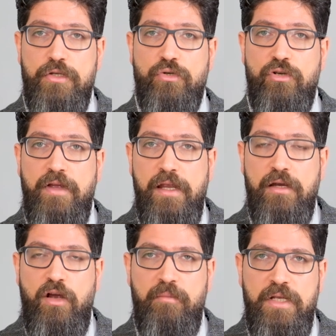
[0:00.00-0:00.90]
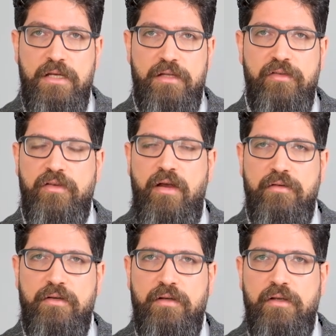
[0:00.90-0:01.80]
Ukraine, Armenia. These
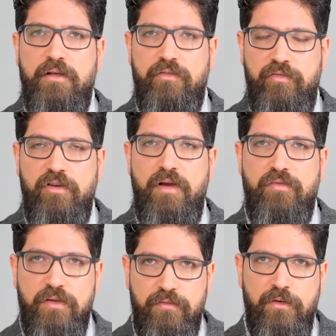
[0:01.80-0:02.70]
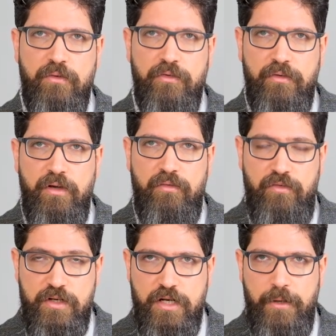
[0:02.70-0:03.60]
are sphere of influence of
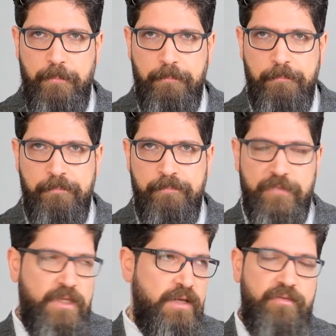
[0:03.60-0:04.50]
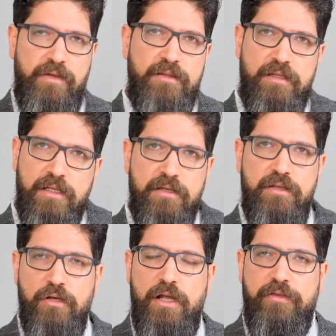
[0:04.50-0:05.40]
Russia. It's not in the
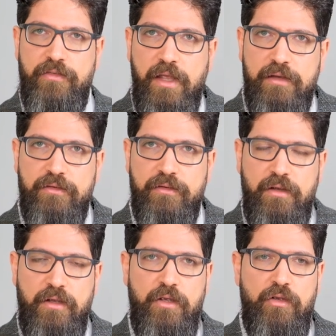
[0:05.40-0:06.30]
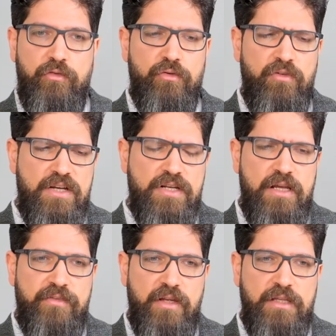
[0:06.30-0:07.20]
United States. So the Russia
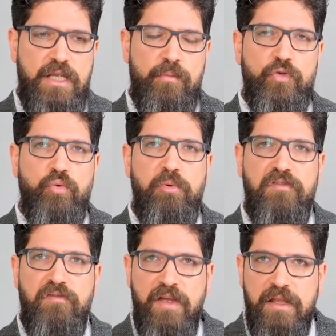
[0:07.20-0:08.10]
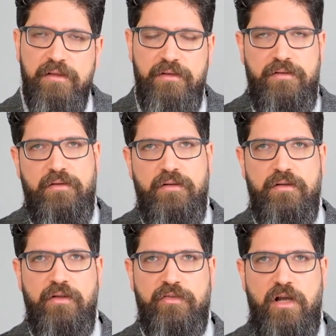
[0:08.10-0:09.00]
is not able to prevent
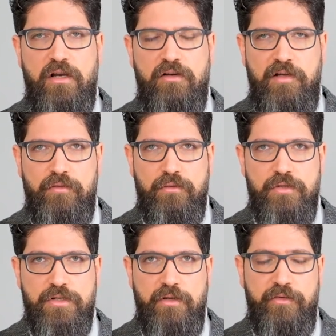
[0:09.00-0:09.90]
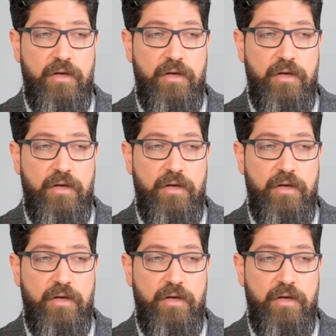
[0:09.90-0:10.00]
these color revolutions.